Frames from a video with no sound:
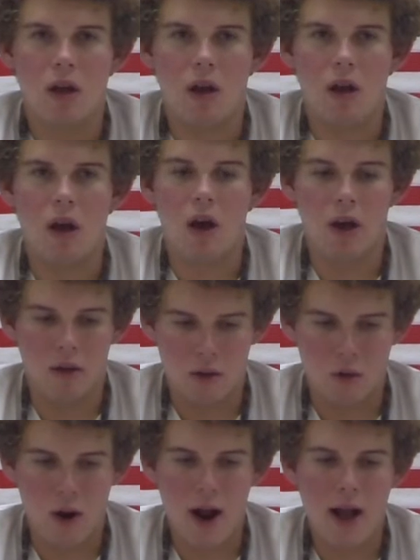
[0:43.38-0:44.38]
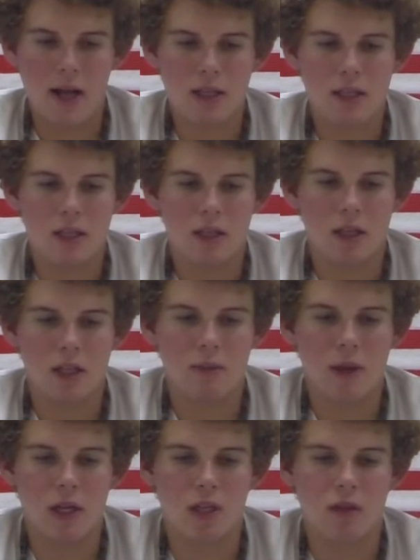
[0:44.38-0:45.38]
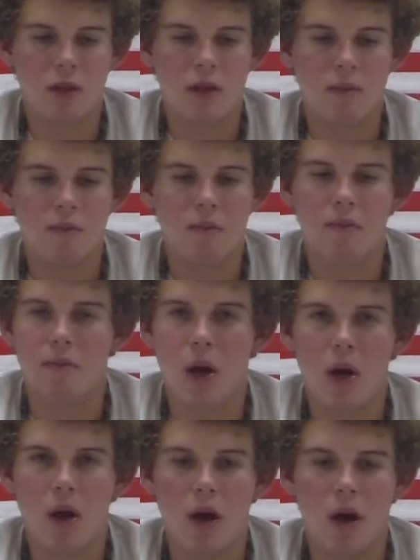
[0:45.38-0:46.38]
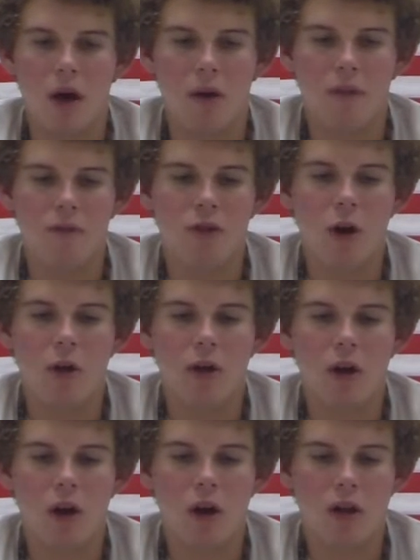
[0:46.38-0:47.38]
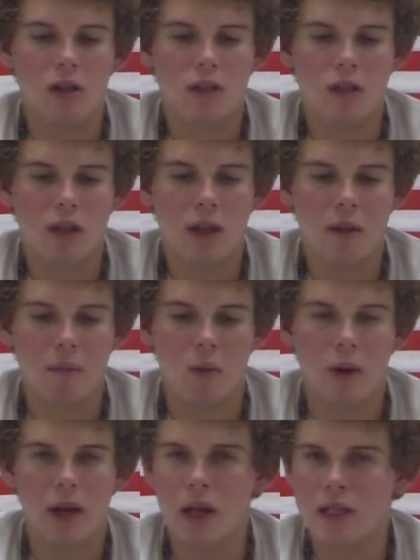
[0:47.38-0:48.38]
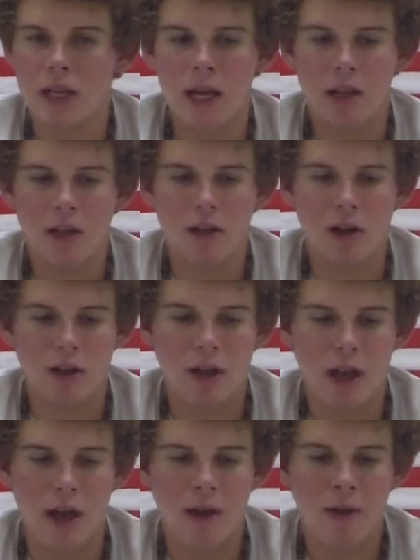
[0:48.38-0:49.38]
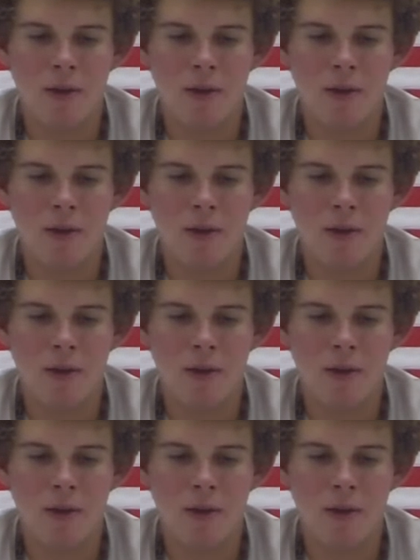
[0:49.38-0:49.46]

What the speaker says: grass, especially floating docks, marinas, anything like that.